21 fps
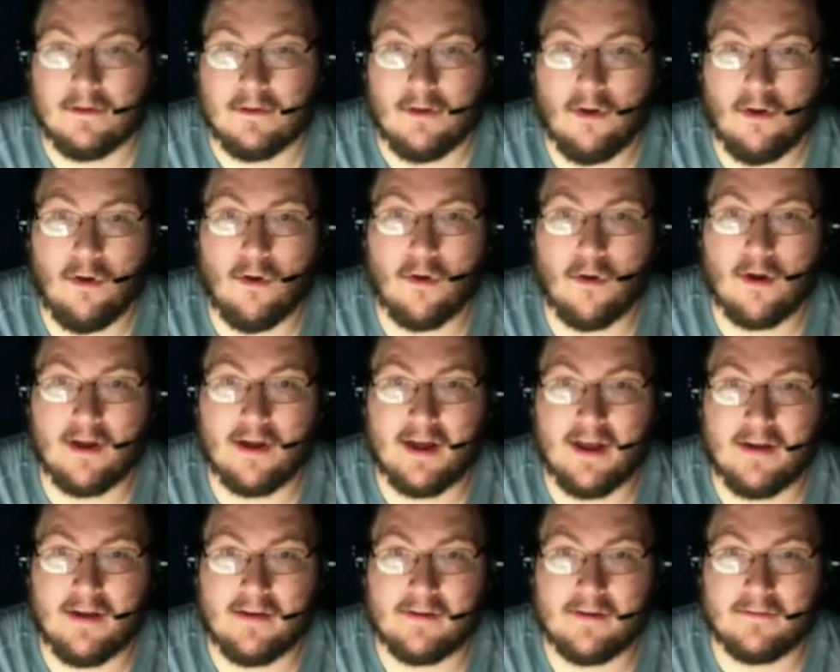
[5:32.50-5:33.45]
or an
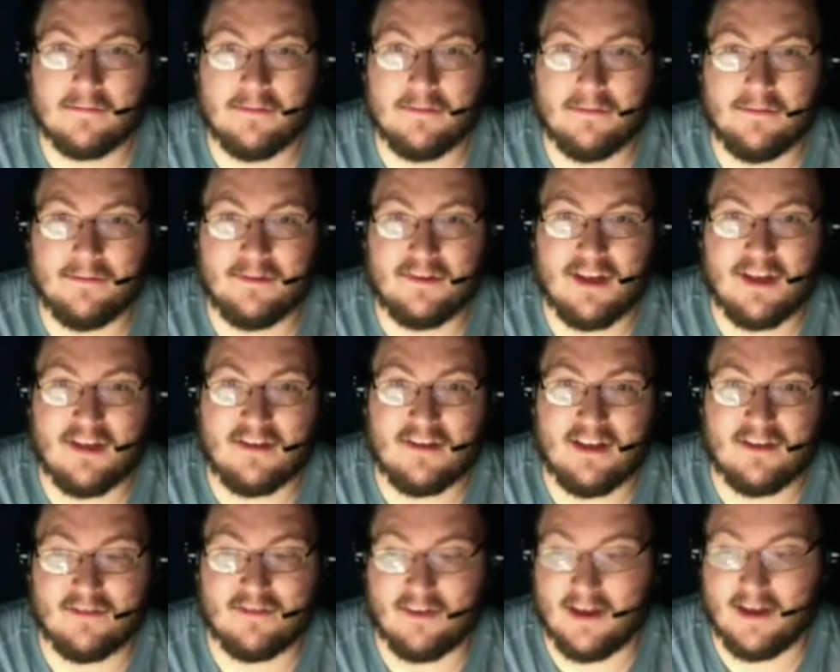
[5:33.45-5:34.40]
error, in which case
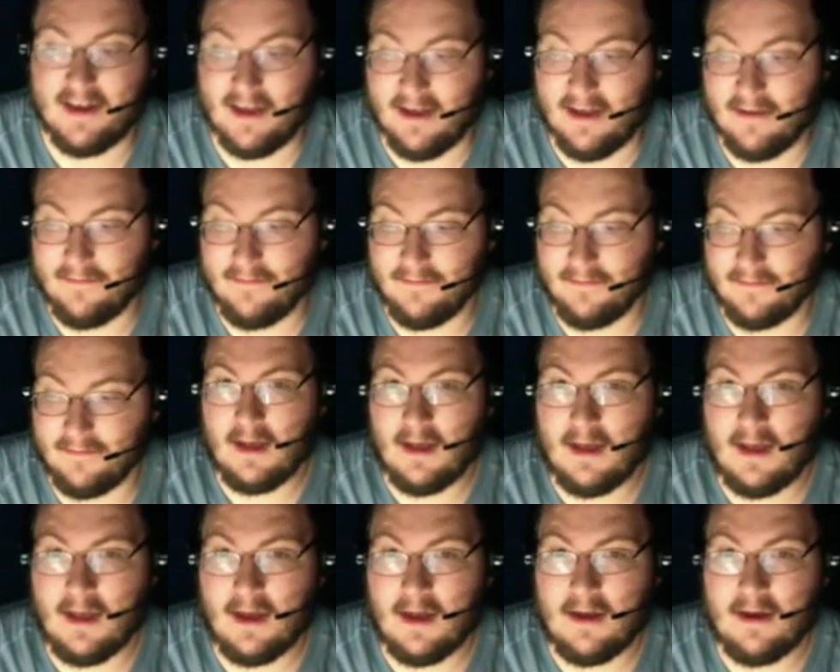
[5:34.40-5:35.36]
I try again.
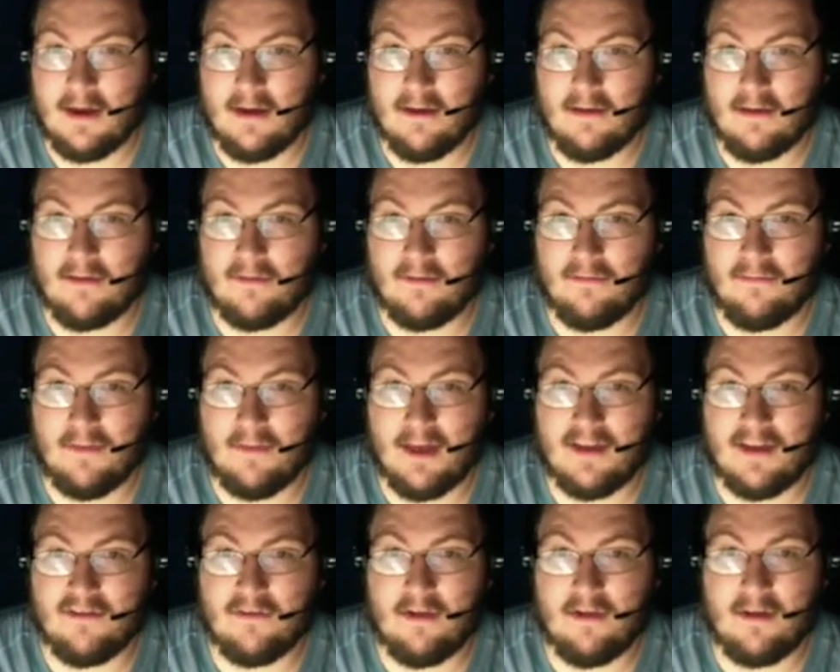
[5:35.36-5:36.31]
And
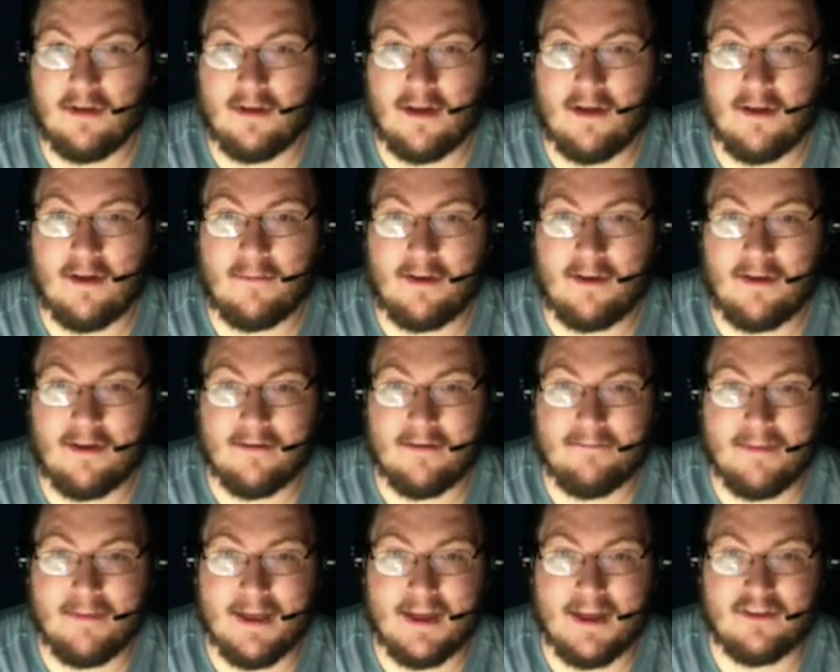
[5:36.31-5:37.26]
as you all know, I'm a heart
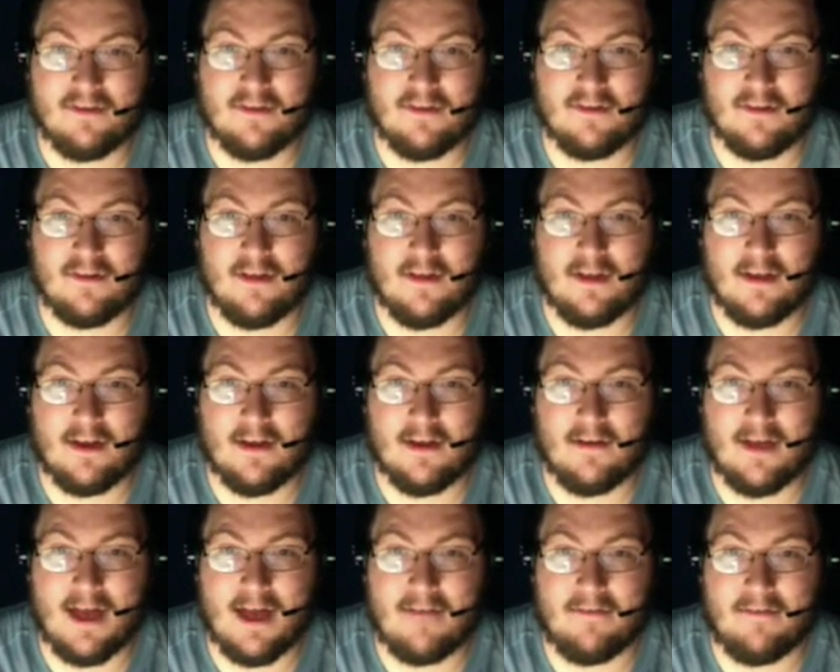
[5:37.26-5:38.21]
patient, so
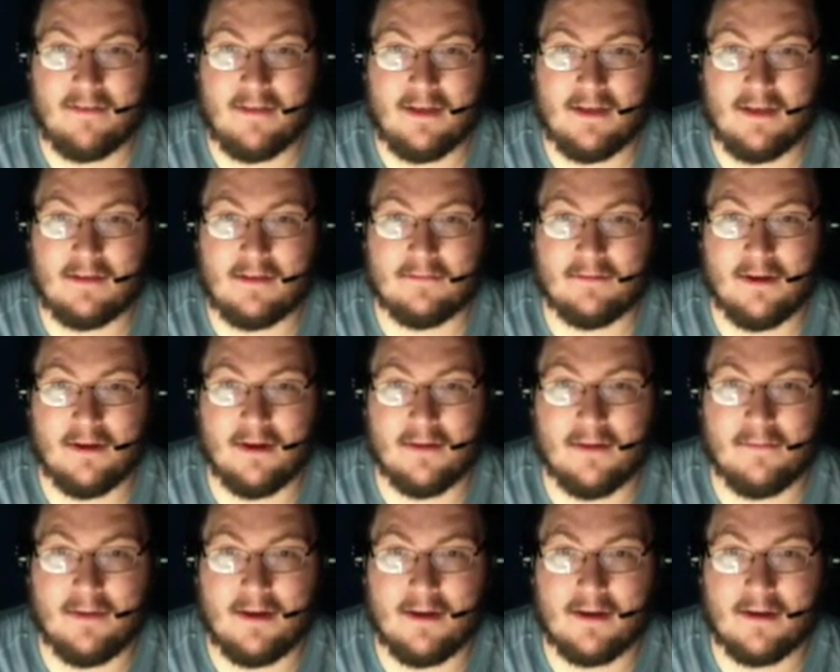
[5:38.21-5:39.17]
having the
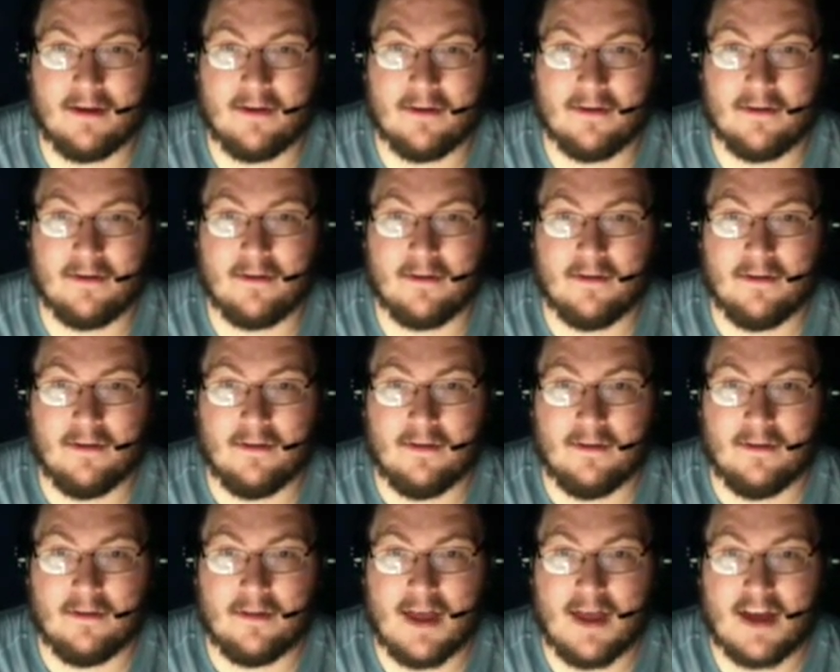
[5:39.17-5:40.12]
heart monitor
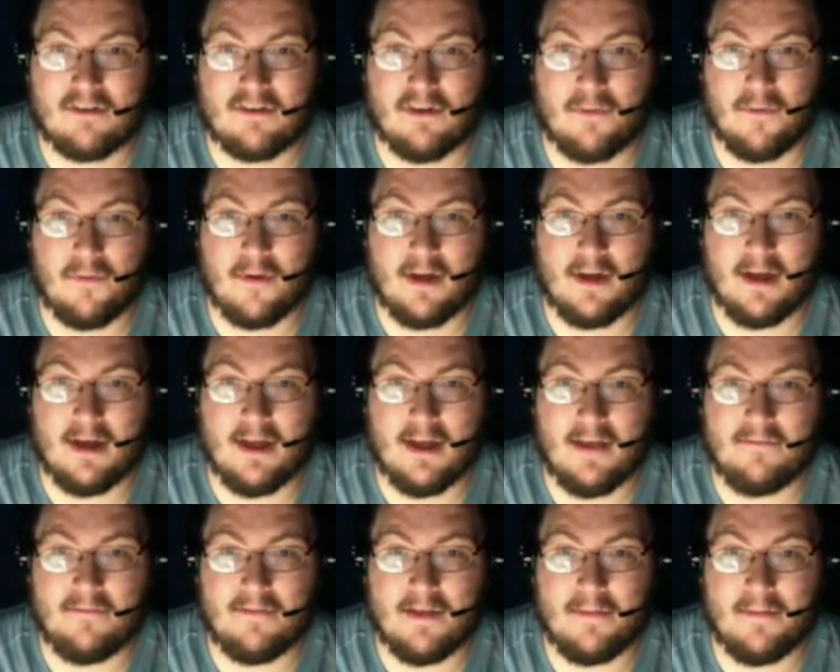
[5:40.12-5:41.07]
is actually pretty
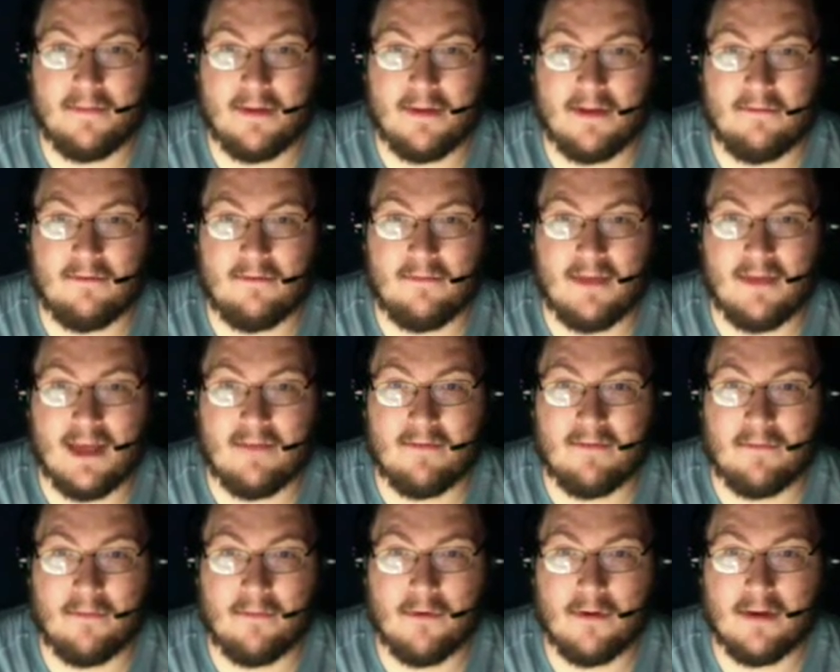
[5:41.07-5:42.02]
nifty. But it would be
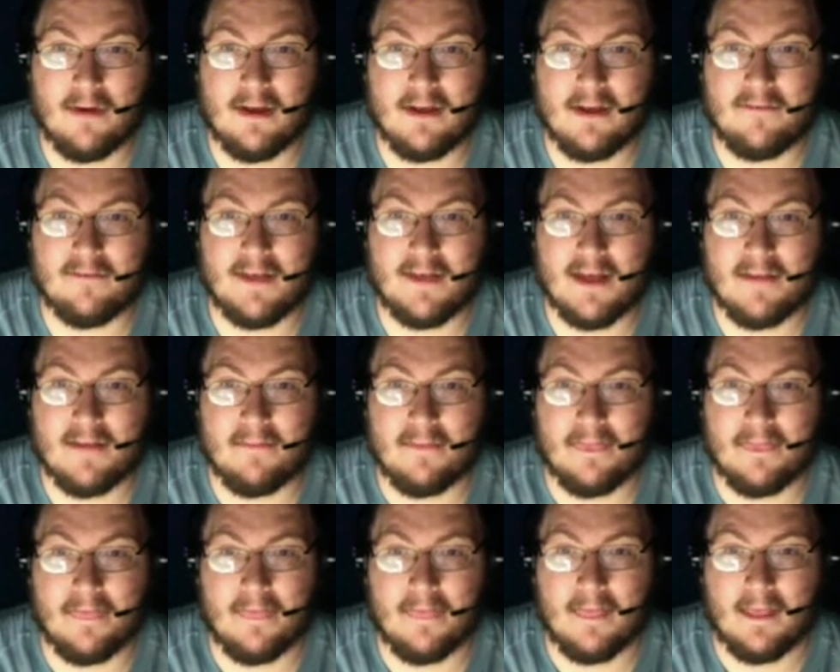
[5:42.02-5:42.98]
even more nifty
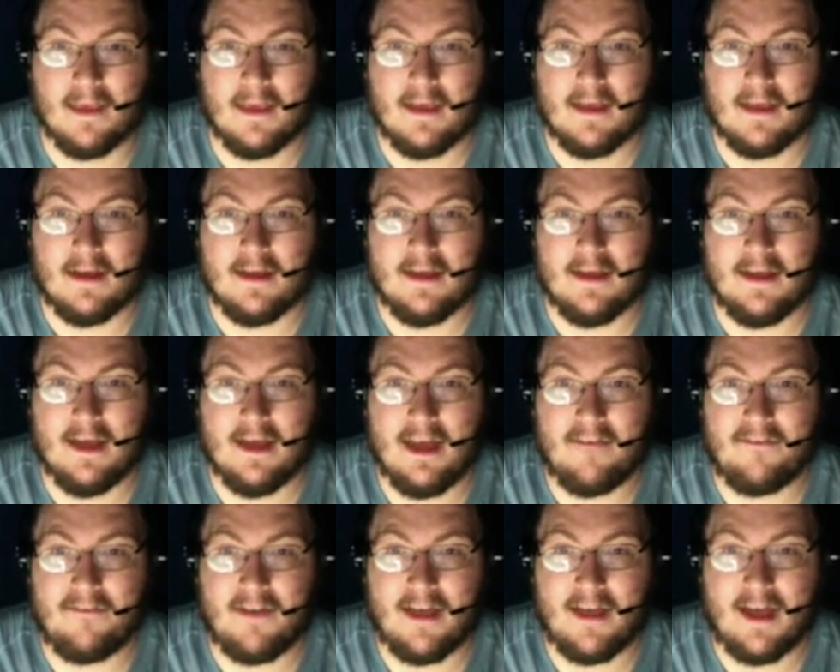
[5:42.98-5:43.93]

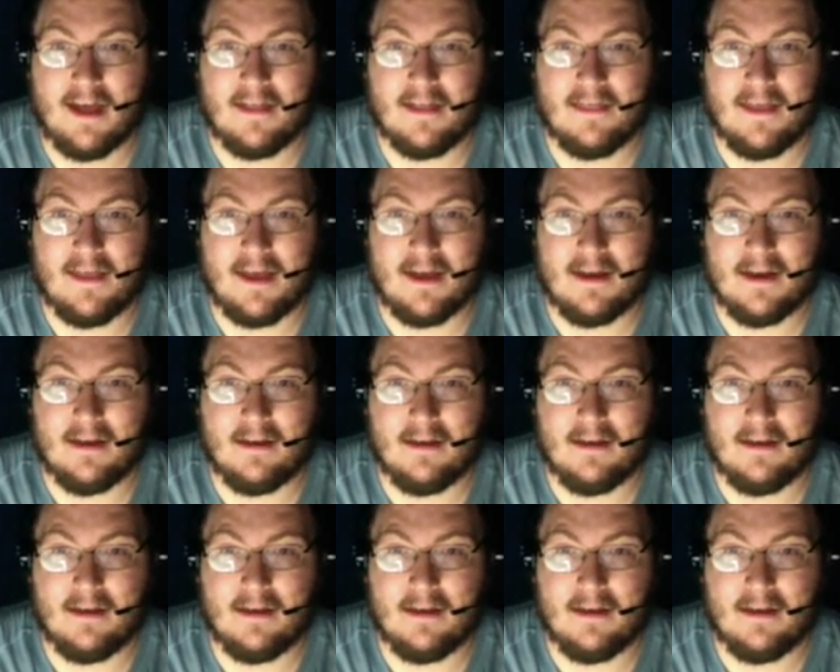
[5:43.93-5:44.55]
if I had that